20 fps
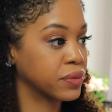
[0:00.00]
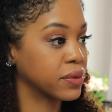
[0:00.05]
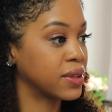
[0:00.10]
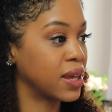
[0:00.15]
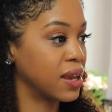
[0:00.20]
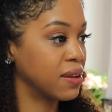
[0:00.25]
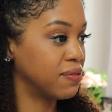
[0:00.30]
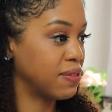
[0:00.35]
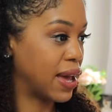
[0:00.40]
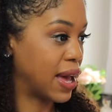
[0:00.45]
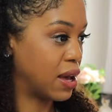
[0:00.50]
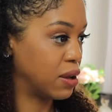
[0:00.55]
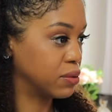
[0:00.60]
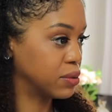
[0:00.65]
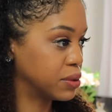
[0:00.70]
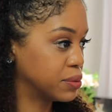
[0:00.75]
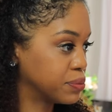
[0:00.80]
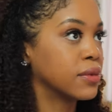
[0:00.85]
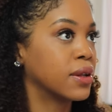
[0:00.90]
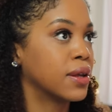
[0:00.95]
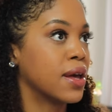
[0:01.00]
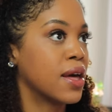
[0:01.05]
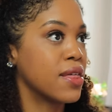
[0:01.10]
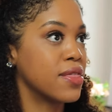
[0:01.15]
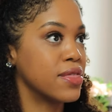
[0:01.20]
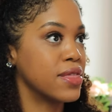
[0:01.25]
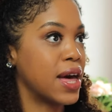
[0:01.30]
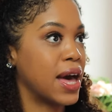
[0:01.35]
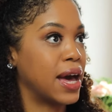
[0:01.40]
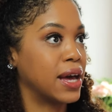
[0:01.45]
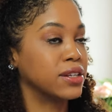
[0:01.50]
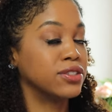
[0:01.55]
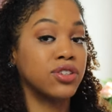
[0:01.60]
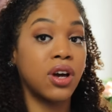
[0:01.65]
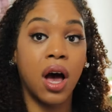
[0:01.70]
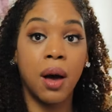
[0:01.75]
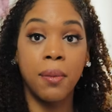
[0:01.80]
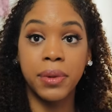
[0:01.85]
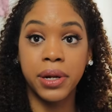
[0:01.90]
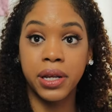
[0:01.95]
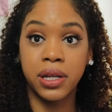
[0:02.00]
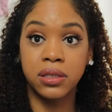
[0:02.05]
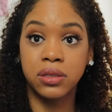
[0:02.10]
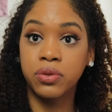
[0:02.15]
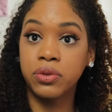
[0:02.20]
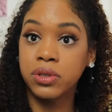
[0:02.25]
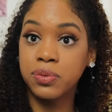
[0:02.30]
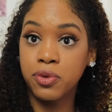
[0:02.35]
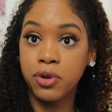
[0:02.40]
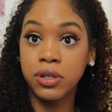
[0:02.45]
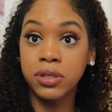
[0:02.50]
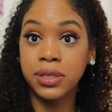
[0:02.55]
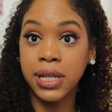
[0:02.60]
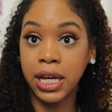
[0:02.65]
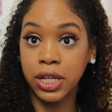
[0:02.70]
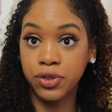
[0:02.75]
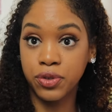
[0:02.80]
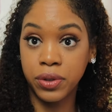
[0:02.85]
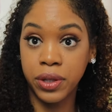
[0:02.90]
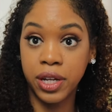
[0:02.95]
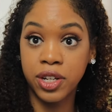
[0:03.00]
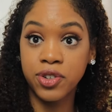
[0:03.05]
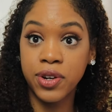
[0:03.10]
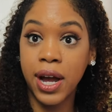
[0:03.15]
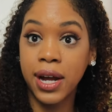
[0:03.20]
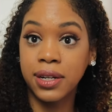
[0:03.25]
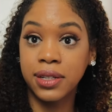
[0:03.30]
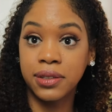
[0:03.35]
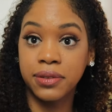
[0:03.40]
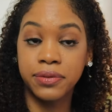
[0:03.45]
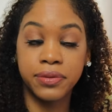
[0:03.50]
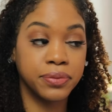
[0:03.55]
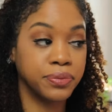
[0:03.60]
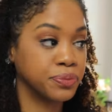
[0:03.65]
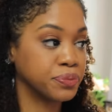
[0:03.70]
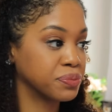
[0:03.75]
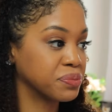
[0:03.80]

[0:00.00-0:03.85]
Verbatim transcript: they found that dominance was more sexually attractive.